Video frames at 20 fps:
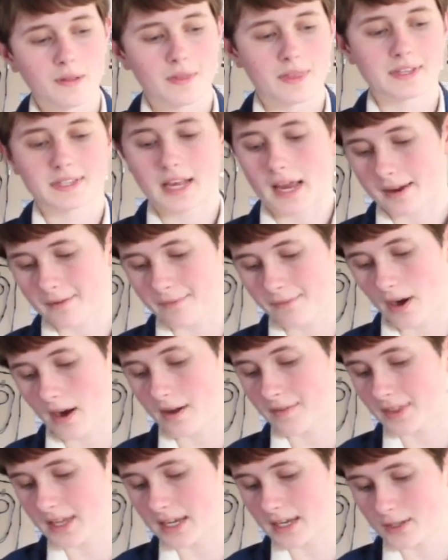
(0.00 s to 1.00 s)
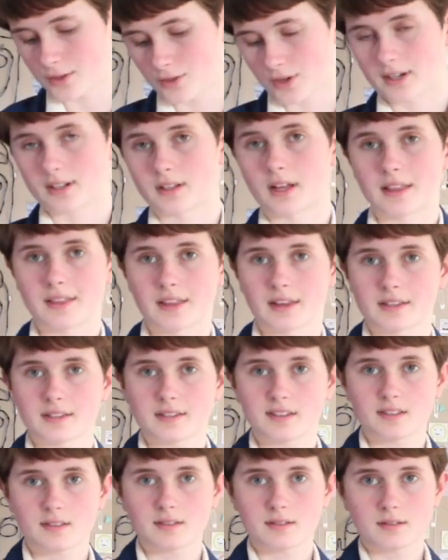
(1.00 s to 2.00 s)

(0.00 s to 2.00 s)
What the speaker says: the 2nd fret of the E string, like this.